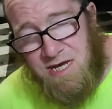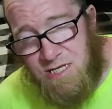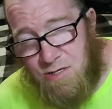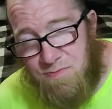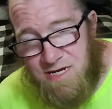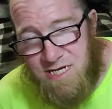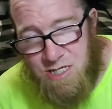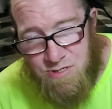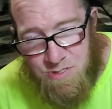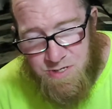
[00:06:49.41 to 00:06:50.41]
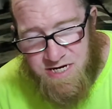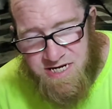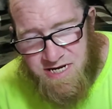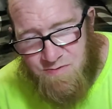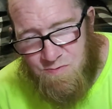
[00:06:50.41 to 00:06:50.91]
told me that she was afraid
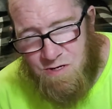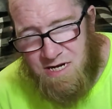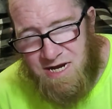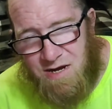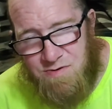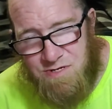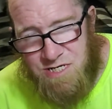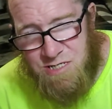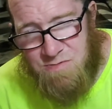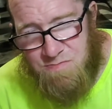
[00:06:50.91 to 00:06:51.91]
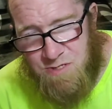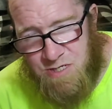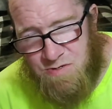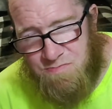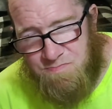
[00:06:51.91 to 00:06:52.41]
that working out
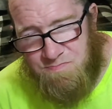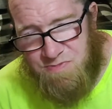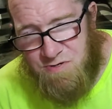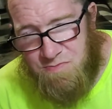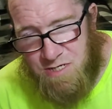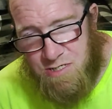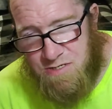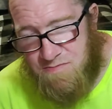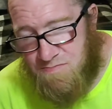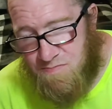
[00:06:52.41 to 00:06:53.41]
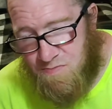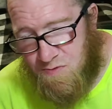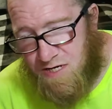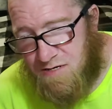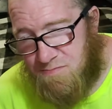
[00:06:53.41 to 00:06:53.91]
she would build muscle and
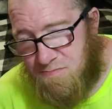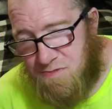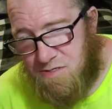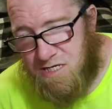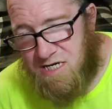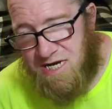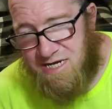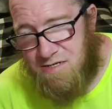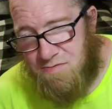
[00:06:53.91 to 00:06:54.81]
wind up looking like,